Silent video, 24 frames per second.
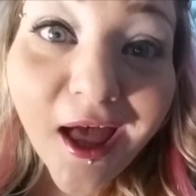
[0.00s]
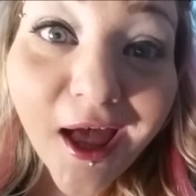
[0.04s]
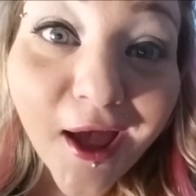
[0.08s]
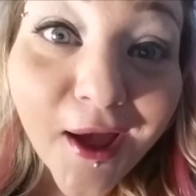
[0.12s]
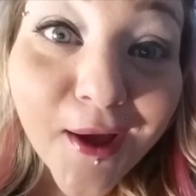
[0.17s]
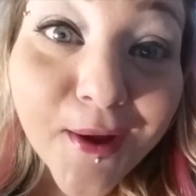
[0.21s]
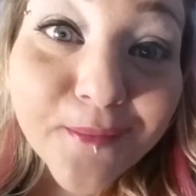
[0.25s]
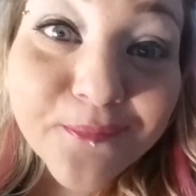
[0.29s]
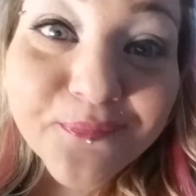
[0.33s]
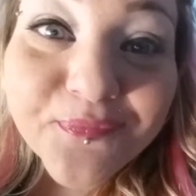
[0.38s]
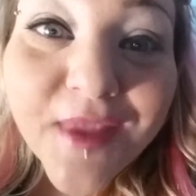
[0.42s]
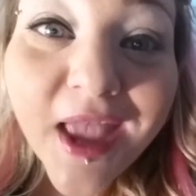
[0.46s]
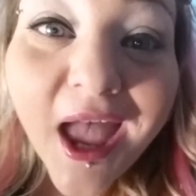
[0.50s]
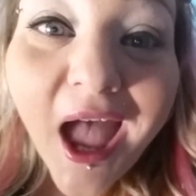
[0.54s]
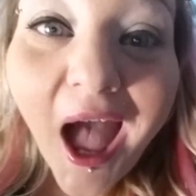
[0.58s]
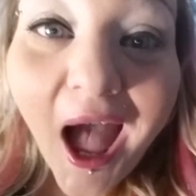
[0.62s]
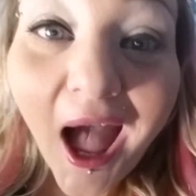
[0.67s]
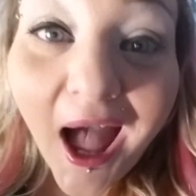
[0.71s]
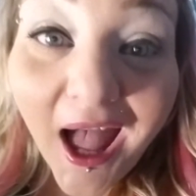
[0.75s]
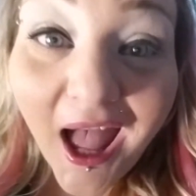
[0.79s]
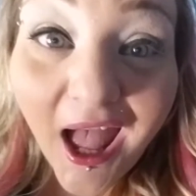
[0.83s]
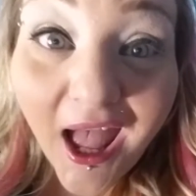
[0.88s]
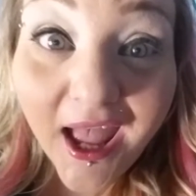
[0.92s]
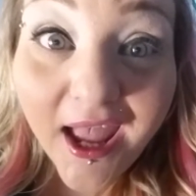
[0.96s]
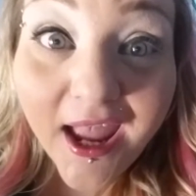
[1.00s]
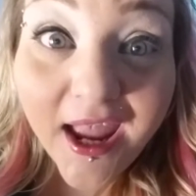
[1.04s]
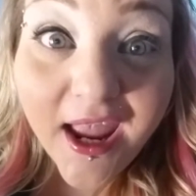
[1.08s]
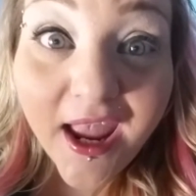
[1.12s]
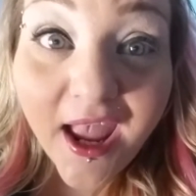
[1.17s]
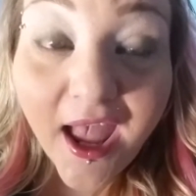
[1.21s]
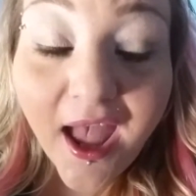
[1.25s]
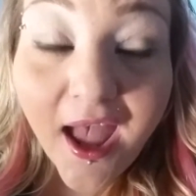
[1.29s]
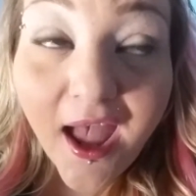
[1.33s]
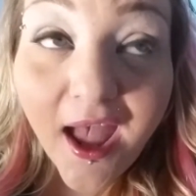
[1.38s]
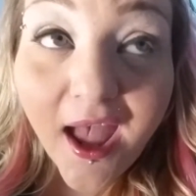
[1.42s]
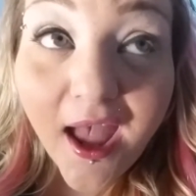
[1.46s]
Um,
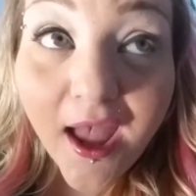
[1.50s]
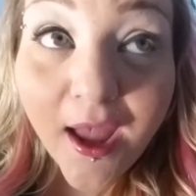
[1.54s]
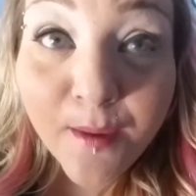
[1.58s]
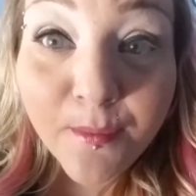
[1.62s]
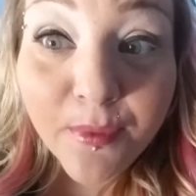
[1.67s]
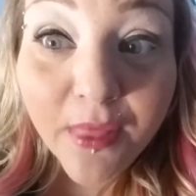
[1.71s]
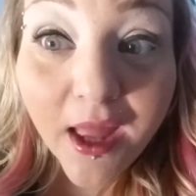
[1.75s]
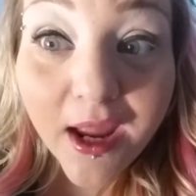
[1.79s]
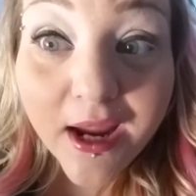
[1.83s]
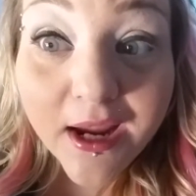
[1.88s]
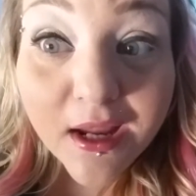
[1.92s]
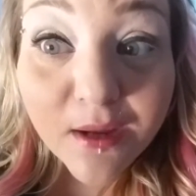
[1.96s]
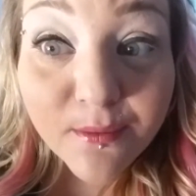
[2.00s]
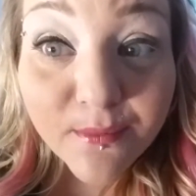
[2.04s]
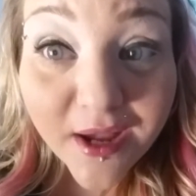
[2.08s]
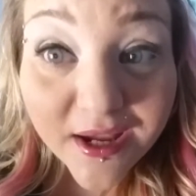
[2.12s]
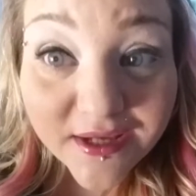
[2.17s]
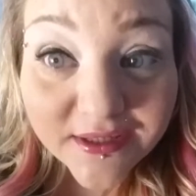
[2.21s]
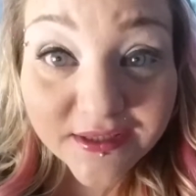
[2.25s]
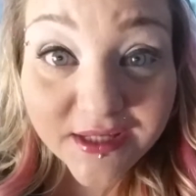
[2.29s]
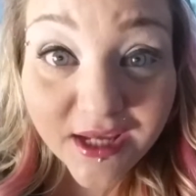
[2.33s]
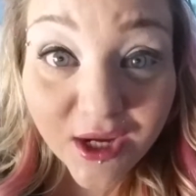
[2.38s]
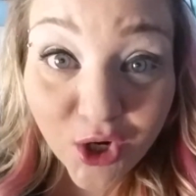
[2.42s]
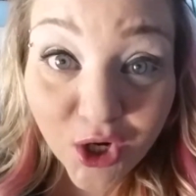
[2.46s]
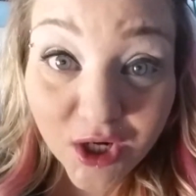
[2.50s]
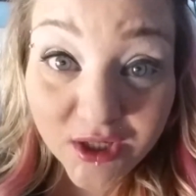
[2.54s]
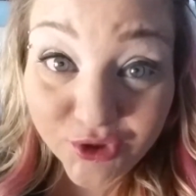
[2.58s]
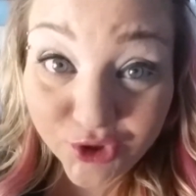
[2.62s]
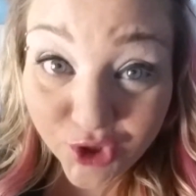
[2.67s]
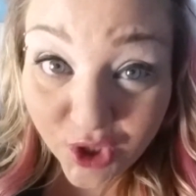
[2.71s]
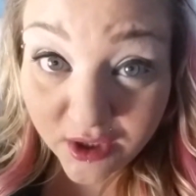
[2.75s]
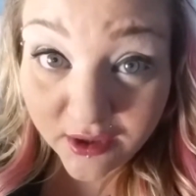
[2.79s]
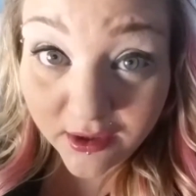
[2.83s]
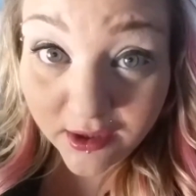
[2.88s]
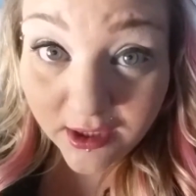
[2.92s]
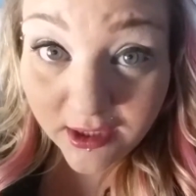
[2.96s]
I am like a mascara
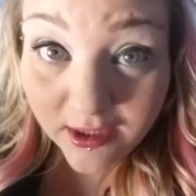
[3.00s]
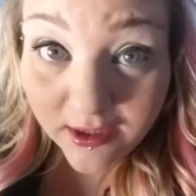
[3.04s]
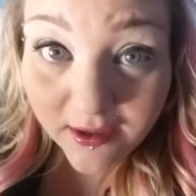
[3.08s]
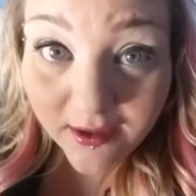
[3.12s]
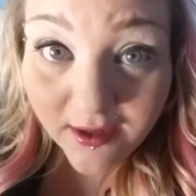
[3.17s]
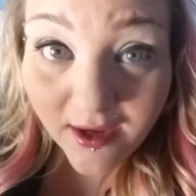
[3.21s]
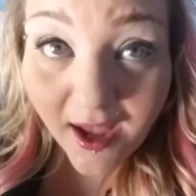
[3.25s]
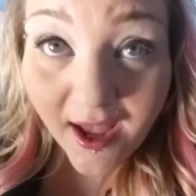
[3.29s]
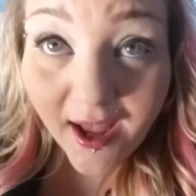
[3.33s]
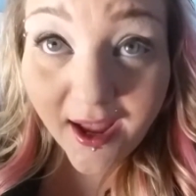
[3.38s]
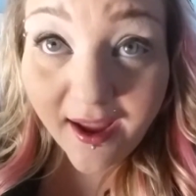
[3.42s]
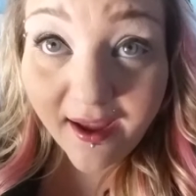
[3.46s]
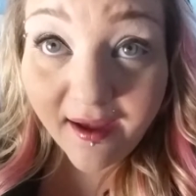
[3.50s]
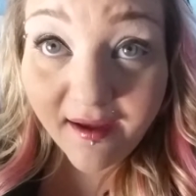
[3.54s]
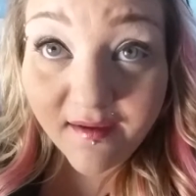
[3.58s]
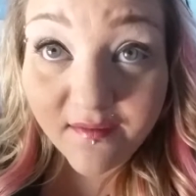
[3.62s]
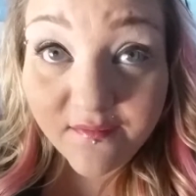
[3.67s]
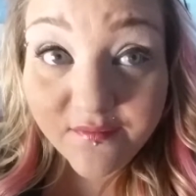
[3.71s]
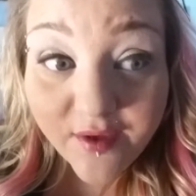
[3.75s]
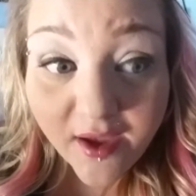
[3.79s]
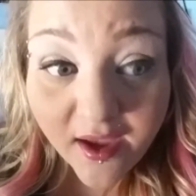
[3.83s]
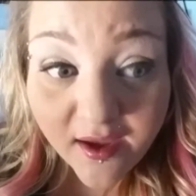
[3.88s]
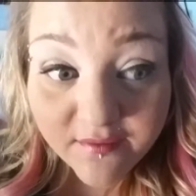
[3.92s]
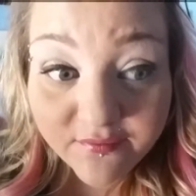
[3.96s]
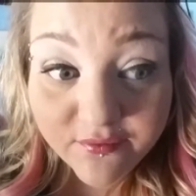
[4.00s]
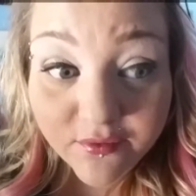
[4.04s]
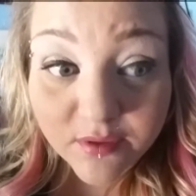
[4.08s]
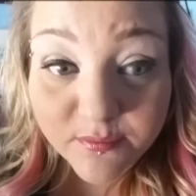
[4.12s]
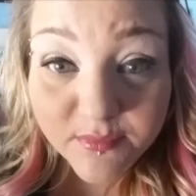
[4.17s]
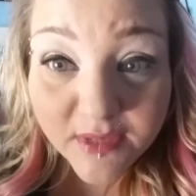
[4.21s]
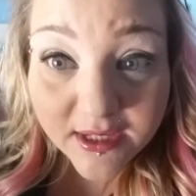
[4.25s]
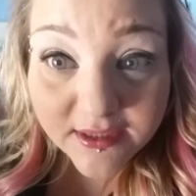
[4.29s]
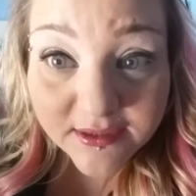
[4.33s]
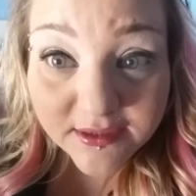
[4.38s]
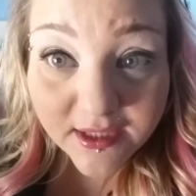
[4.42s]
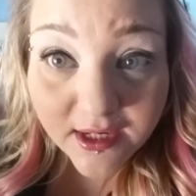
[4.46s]
junkie. I have every
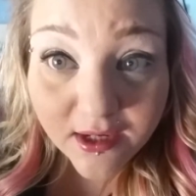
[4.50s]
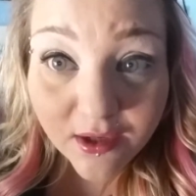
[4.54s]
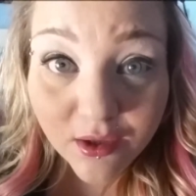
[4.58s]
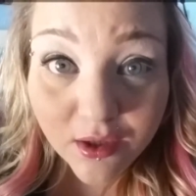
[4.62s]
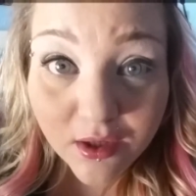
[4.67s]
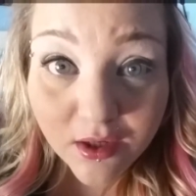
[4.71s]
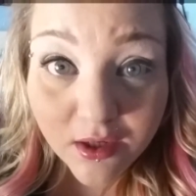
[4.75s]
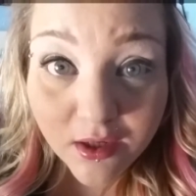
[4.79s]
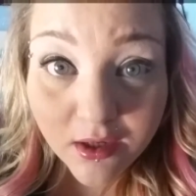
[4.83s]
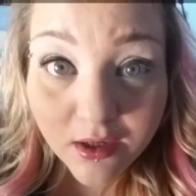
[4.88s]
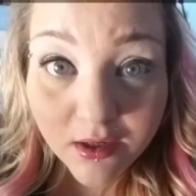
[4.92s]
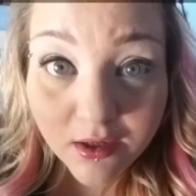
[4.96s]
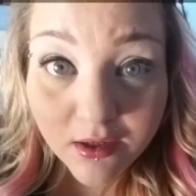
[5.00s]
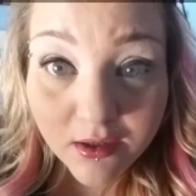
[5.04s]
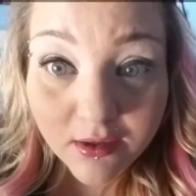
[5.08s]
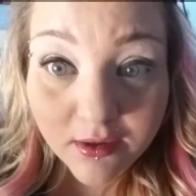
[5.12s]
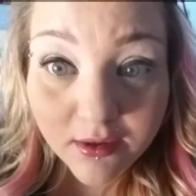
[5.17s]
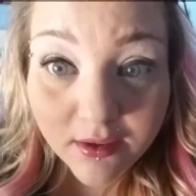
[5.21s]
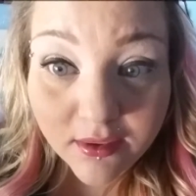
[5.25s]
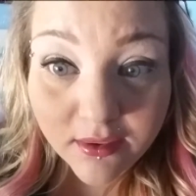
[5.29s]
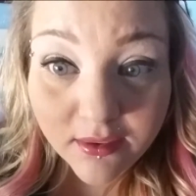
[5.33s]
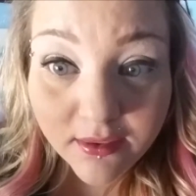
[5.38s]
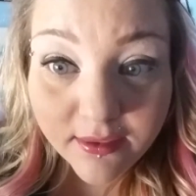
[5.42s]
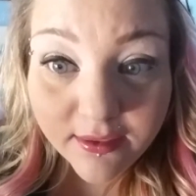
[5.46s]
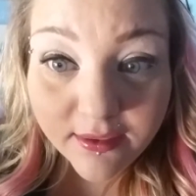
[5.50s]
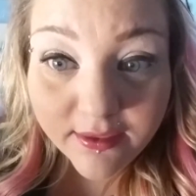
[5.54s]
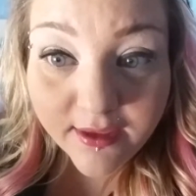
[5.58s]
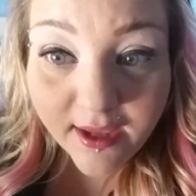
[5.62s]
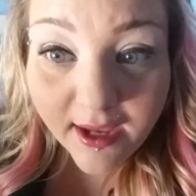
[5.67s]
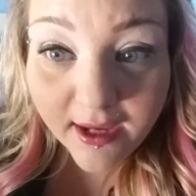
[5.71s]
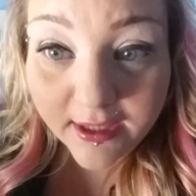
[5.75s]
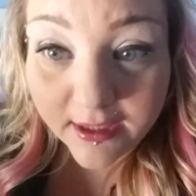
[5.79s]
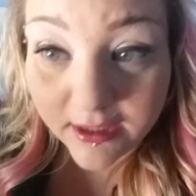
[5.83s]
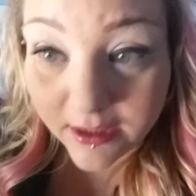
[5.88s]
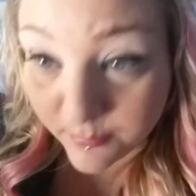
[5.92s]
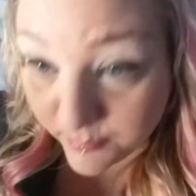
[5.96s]
mascara
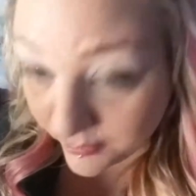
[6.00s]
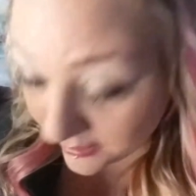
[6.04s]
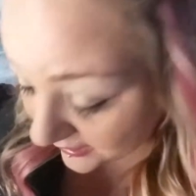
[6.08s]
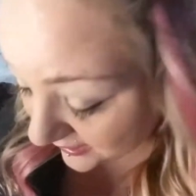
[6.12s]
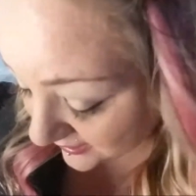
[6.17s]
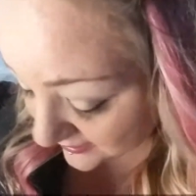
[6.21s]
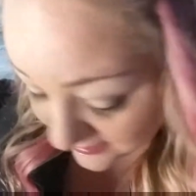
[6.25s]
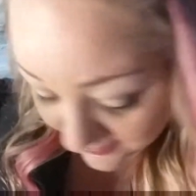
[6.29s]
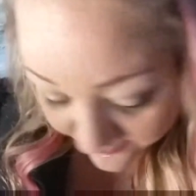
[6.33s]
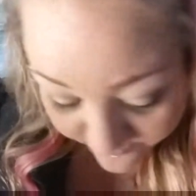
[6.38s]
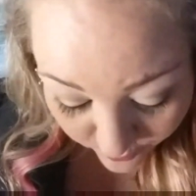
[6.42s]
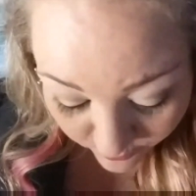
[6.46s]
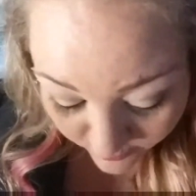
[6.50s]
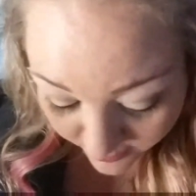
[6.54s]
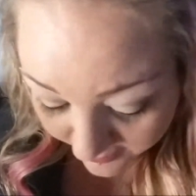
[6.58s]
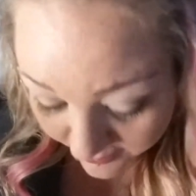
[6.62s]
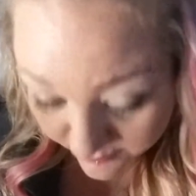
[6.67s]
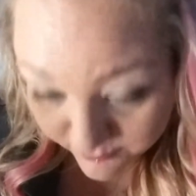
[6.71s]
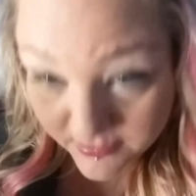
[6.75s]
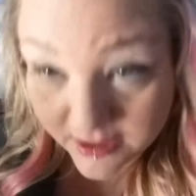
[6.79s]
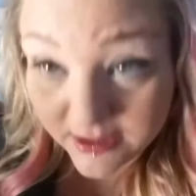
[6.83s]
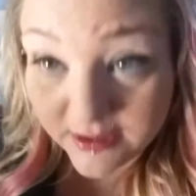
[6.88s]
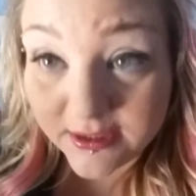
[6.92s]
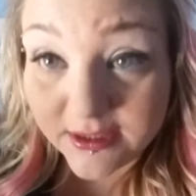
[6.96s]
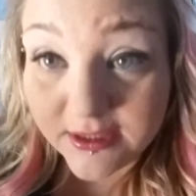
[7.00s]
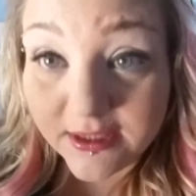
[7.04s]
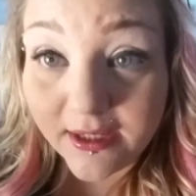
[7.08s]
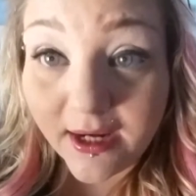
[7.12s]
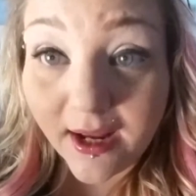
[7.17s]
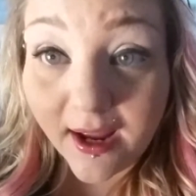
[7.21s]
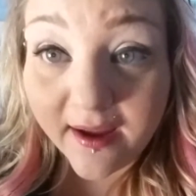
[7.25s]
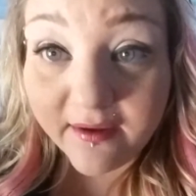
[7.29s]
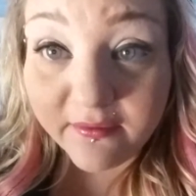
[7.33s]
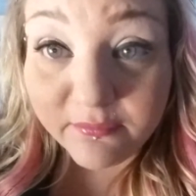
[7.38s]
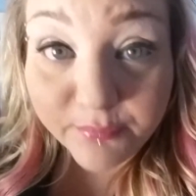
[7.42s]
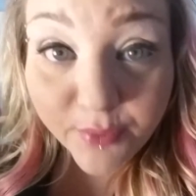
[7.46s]
that anybody has ever recommended.
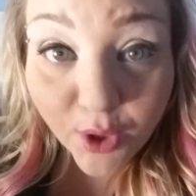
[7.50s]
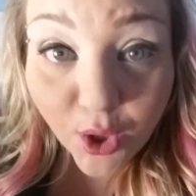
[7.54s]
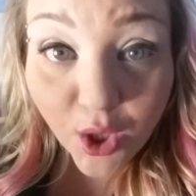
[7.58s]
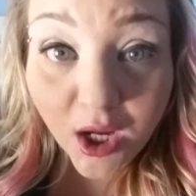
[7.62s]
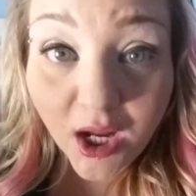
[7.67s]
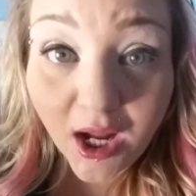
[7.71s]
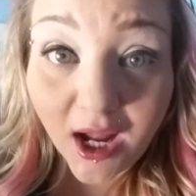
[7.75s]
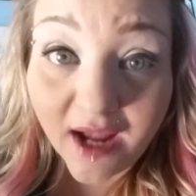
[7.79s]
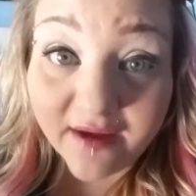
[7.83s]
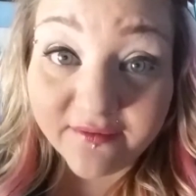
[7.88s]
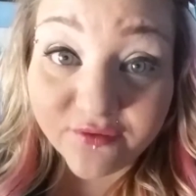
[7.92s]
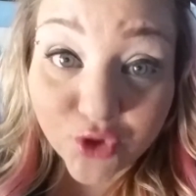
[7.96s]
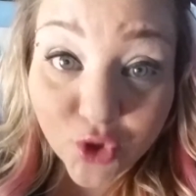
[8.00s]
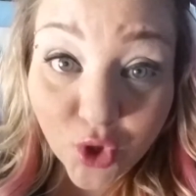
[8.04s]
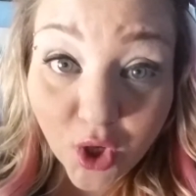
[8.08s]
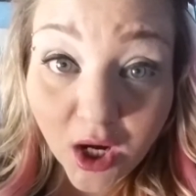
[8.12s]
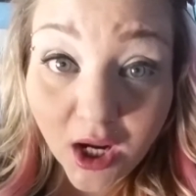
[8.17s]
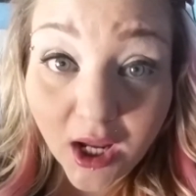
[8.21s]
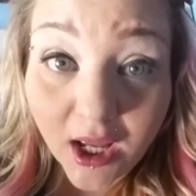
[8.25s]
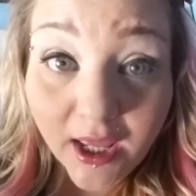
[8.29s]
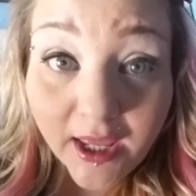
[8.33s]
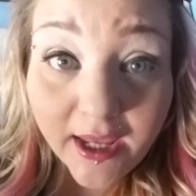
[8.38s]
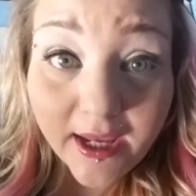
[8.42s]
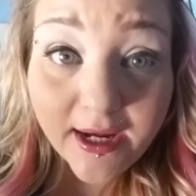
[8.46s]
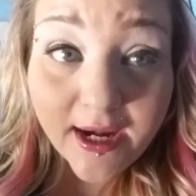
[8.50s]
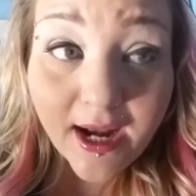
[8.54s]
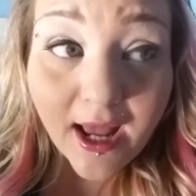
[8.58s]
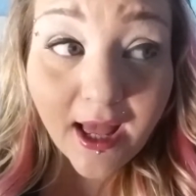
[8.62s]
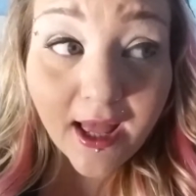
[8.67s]
I have bought, I have tried.